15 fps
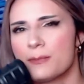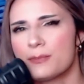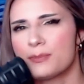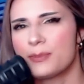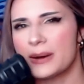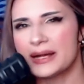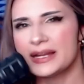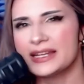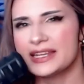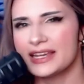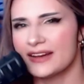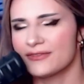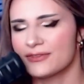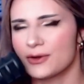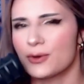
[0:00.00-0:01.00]
But
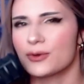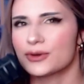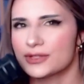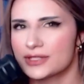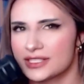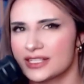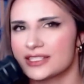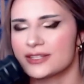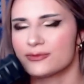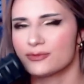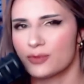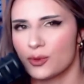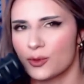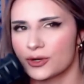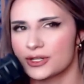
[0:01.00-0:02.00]
of course, it's
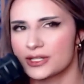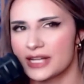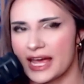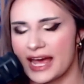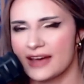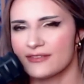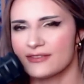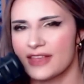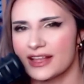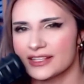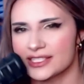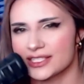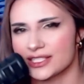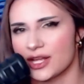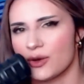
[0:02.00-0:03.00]
important to have that
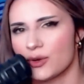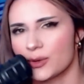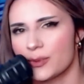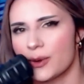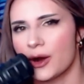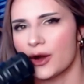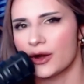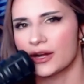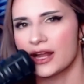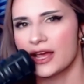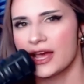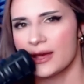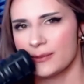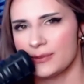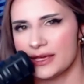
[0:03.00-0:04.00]
slower part
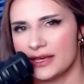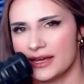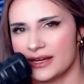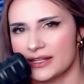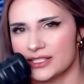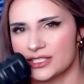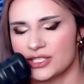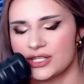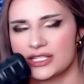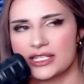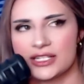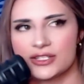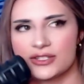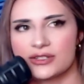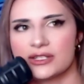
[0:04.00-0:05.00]
because you get
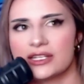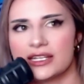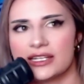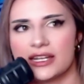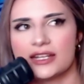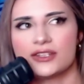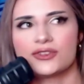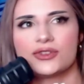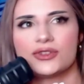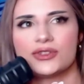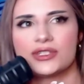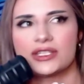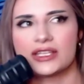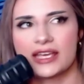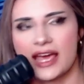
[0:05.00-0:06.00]
to get
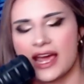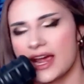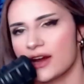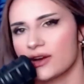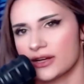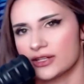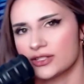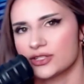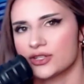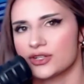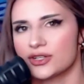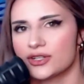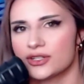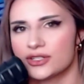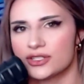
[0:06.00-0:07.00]
introduced to the
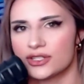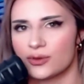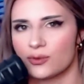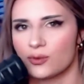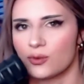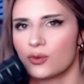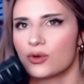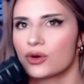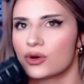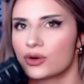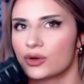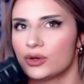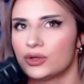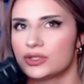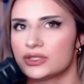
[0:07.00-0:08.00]
characters, the
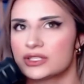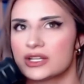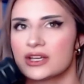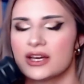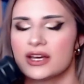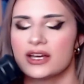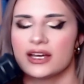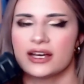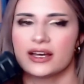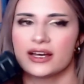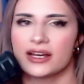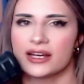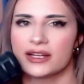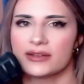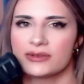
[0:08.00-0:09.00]
world,
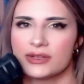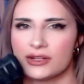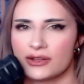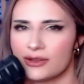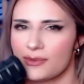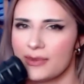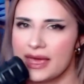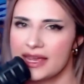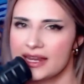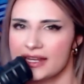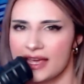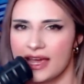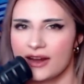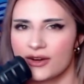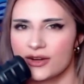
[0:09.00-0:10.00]
the
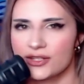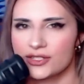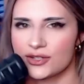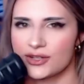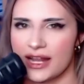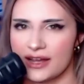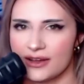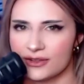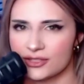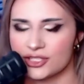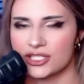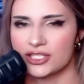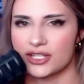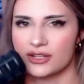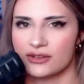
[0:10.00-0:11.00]
main character and how
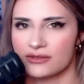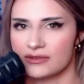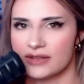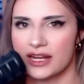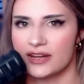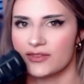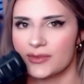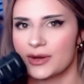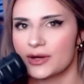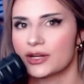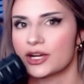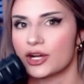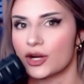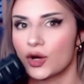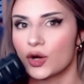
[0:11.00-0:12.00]
she's a Native
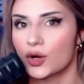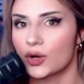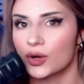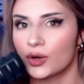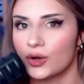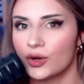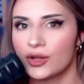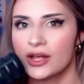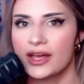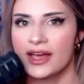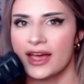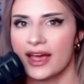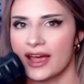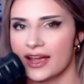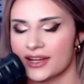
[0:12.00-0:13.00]
American girl
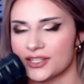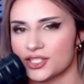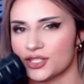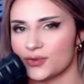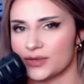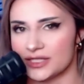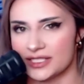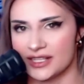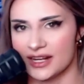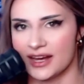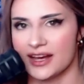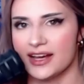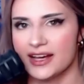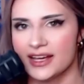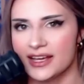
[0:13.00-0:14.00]
and she wants to
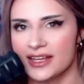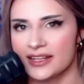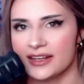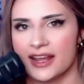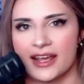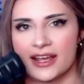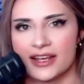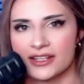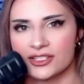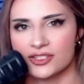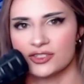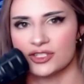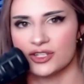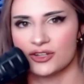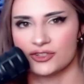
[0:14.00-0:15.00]
hunt.
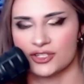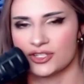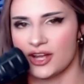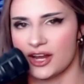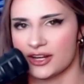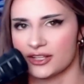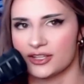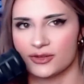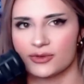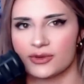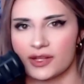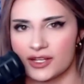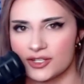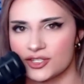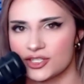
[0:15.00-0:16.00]
And, you know, she's got a good
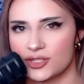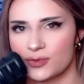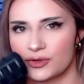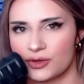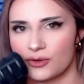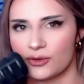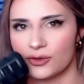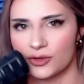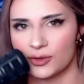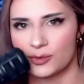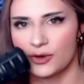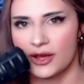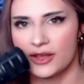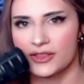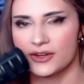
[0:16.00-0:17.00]
relationship with her older
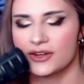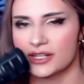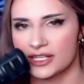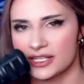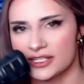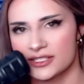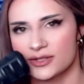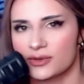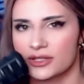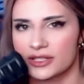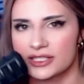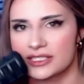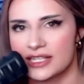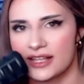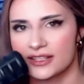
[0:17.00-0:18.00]
brother and he's a
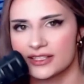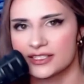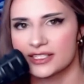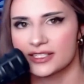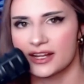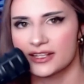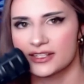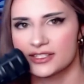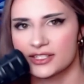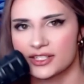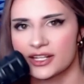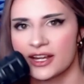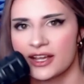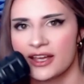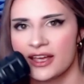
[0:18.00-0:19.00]
really talented
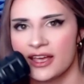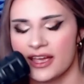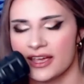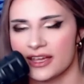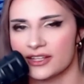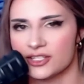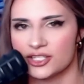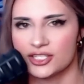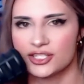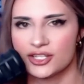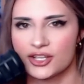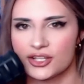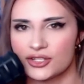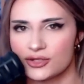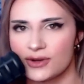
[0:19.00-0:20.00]
hunter and she's a
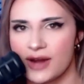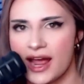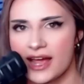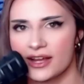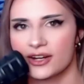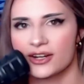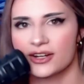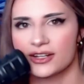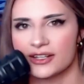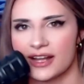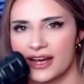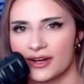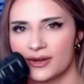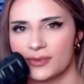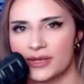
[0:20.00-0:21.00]
good tracker, and
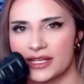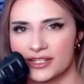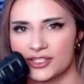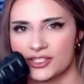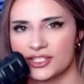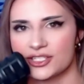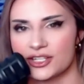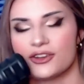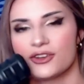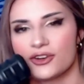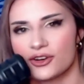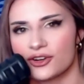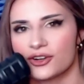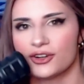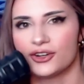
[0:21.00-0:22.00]
how because she's a
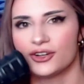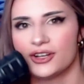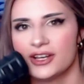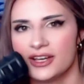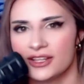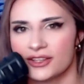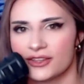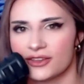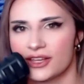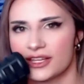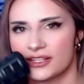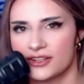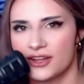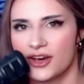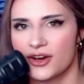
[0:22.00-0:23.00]
girl, they're
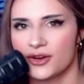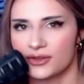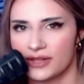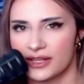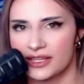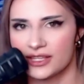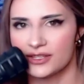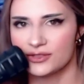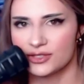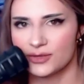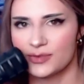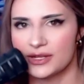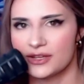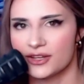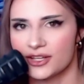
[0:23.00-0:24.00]
like, no, like you should
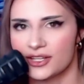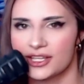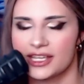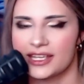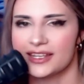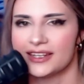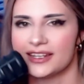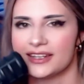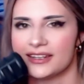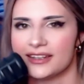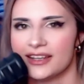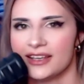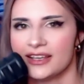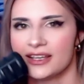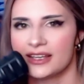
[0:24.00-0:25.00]
be cooking
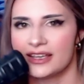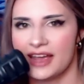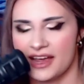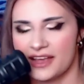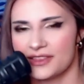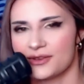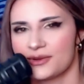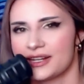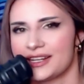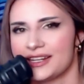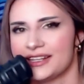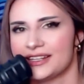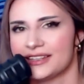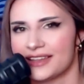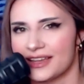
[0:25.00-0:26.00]
and
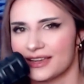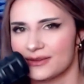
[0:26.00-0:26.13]
gathering and like